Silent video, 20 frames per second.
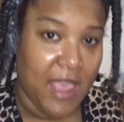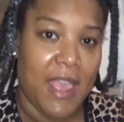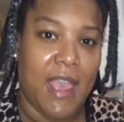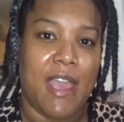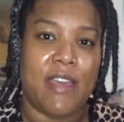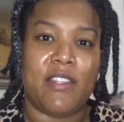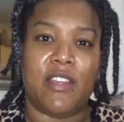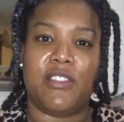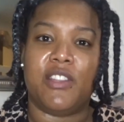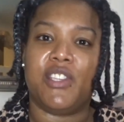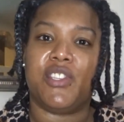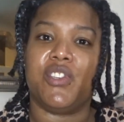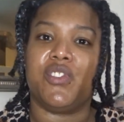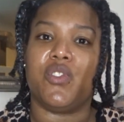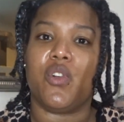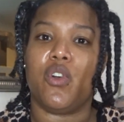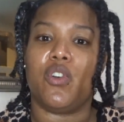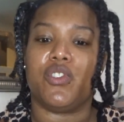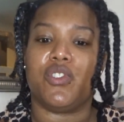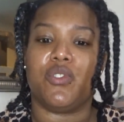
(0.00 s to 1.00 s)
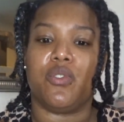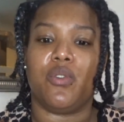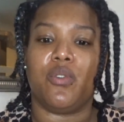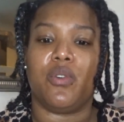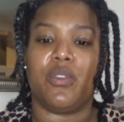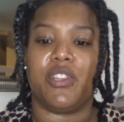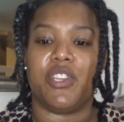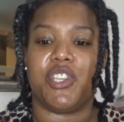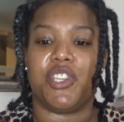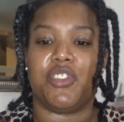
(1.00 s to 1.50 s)
And then this is also
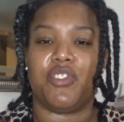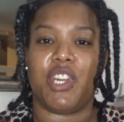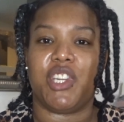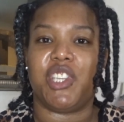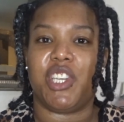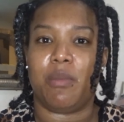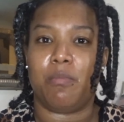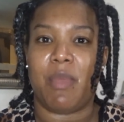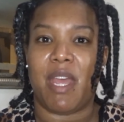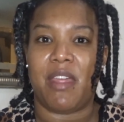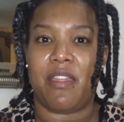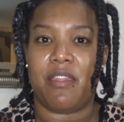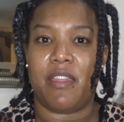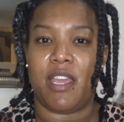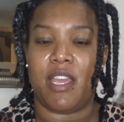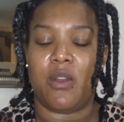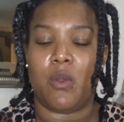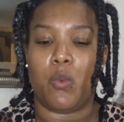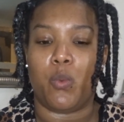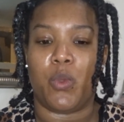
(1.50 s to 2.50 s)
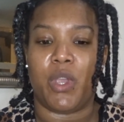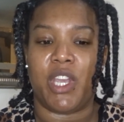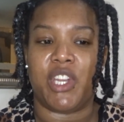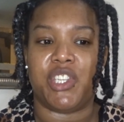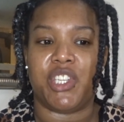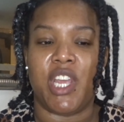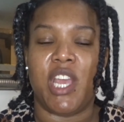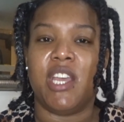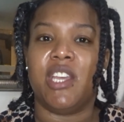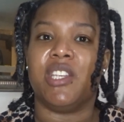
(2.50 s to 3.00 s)
the stretching method,
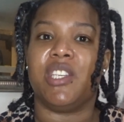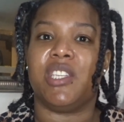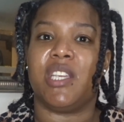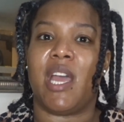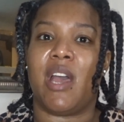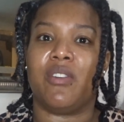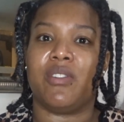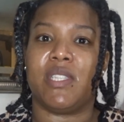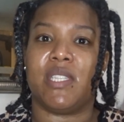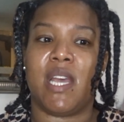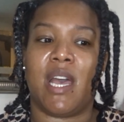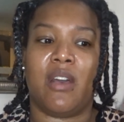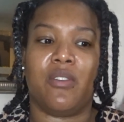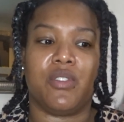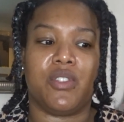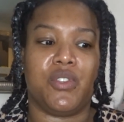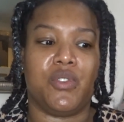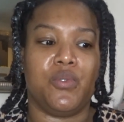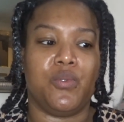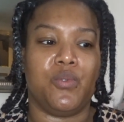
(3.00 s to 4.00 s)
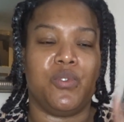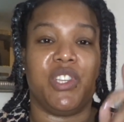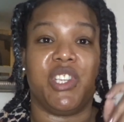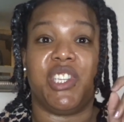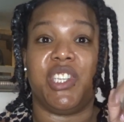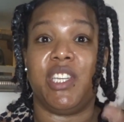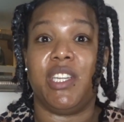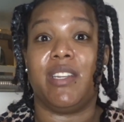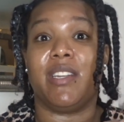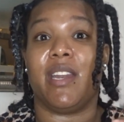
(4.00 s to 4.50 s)
which shouts out to the
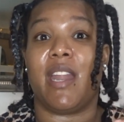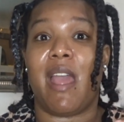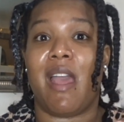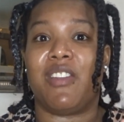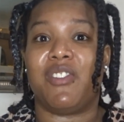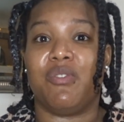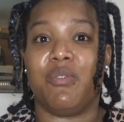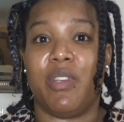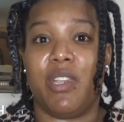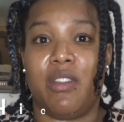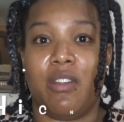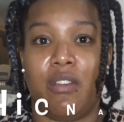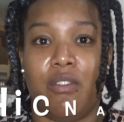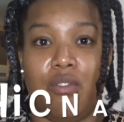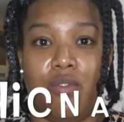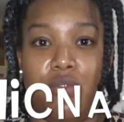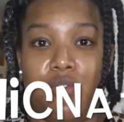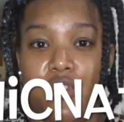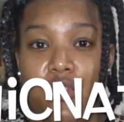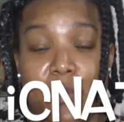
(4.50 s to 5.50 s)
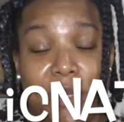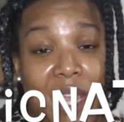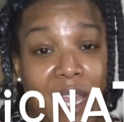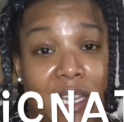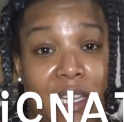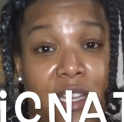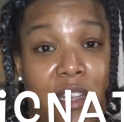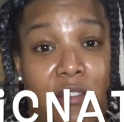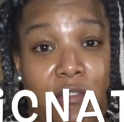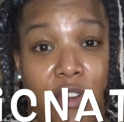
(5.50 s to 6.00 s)
Chic Natural here on YouTube. I
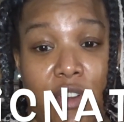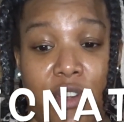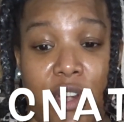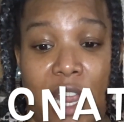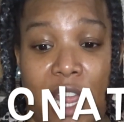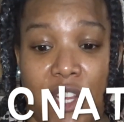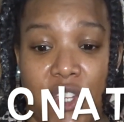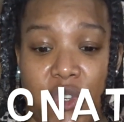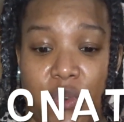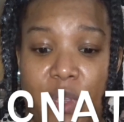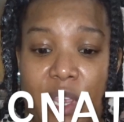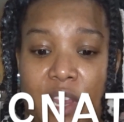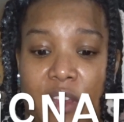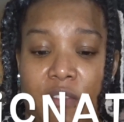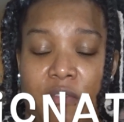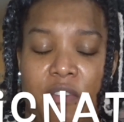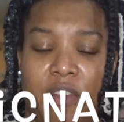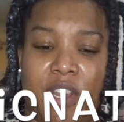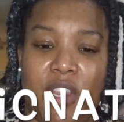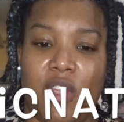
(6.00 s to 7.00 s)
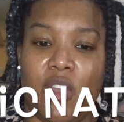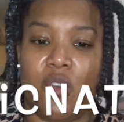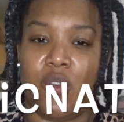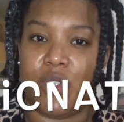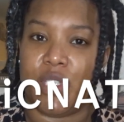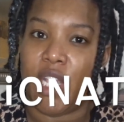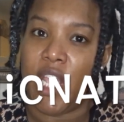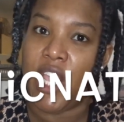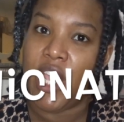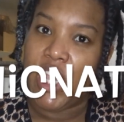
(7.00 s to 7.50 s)
love her natural hair
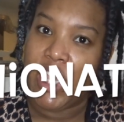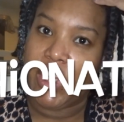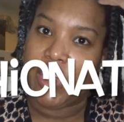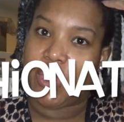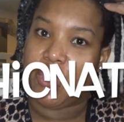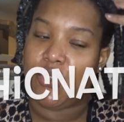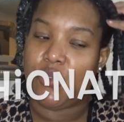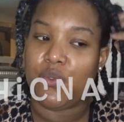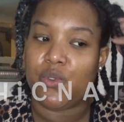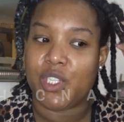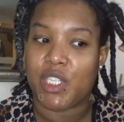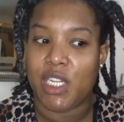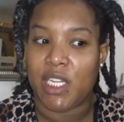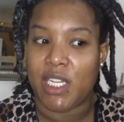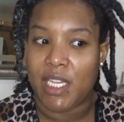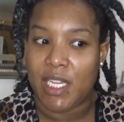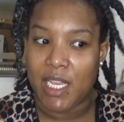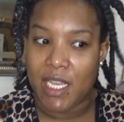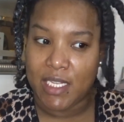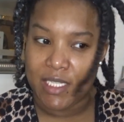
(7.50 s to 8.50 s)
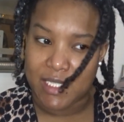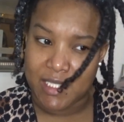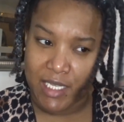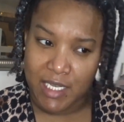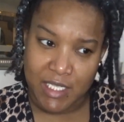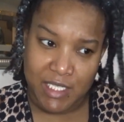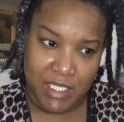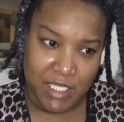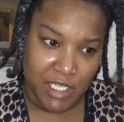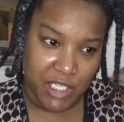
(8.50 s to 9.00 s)
videos. She usually
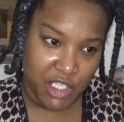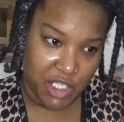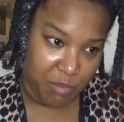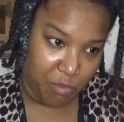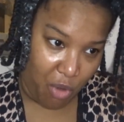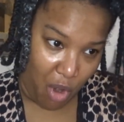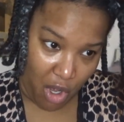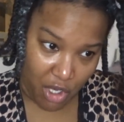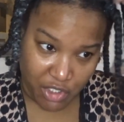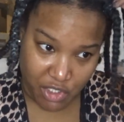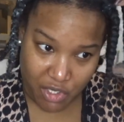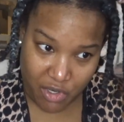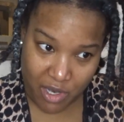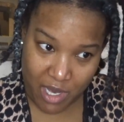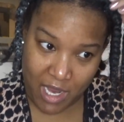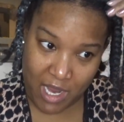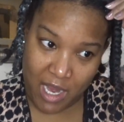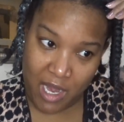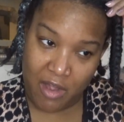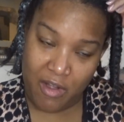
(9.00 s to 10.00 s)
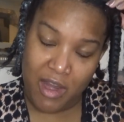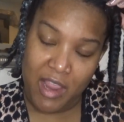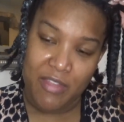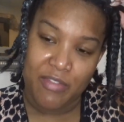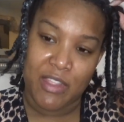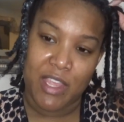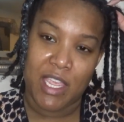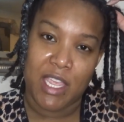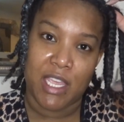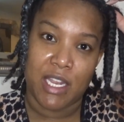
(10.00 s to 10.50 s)
does this. She parts her hair and
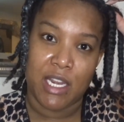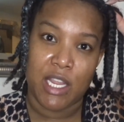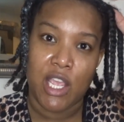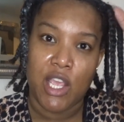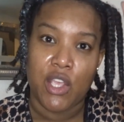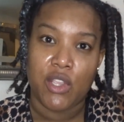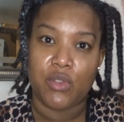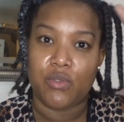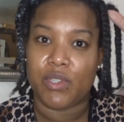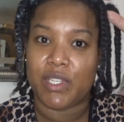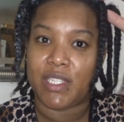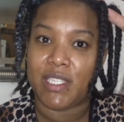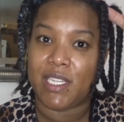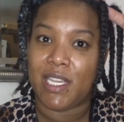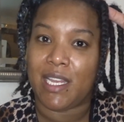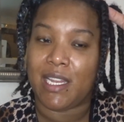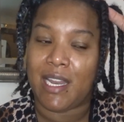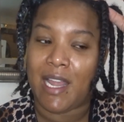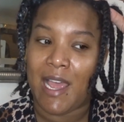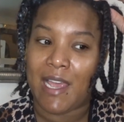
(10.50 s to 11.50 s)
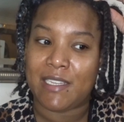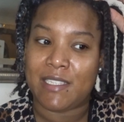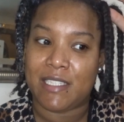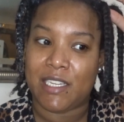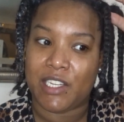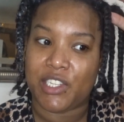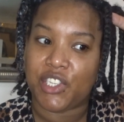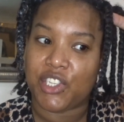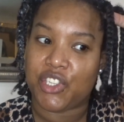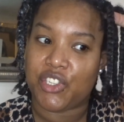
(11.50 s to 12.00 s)
then uses the
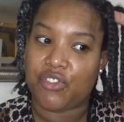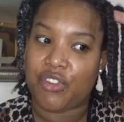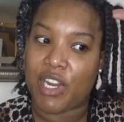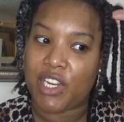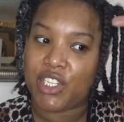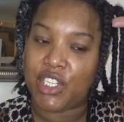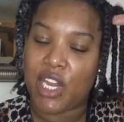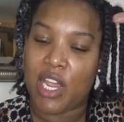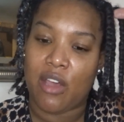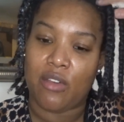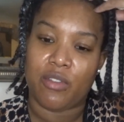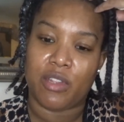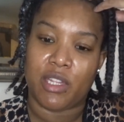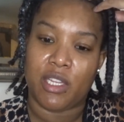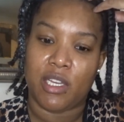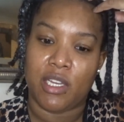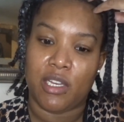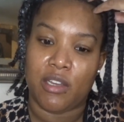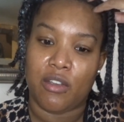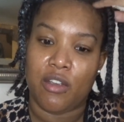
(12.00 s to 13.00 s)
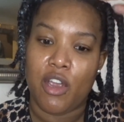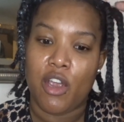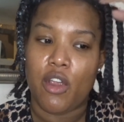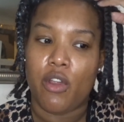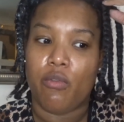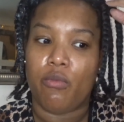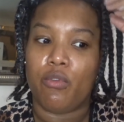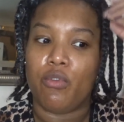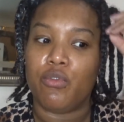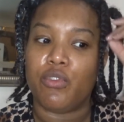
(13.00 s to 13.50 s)
elastic to stretch out the
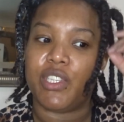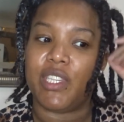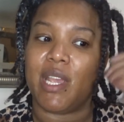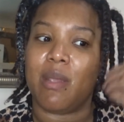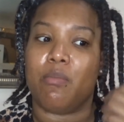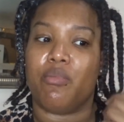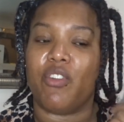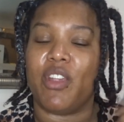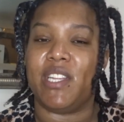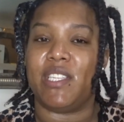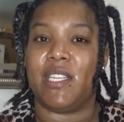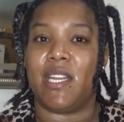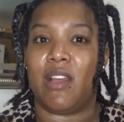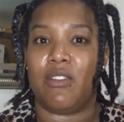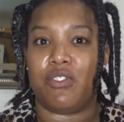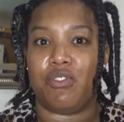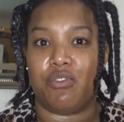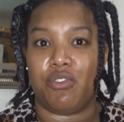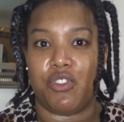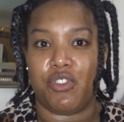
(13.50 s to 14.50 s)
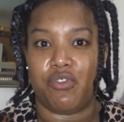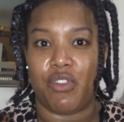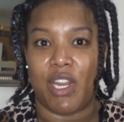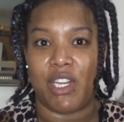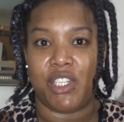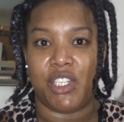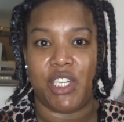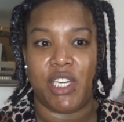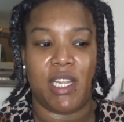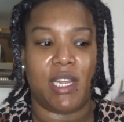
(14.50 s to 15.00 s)
roots and braids it out to
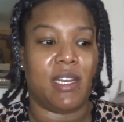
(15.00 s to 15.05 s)
stretch it.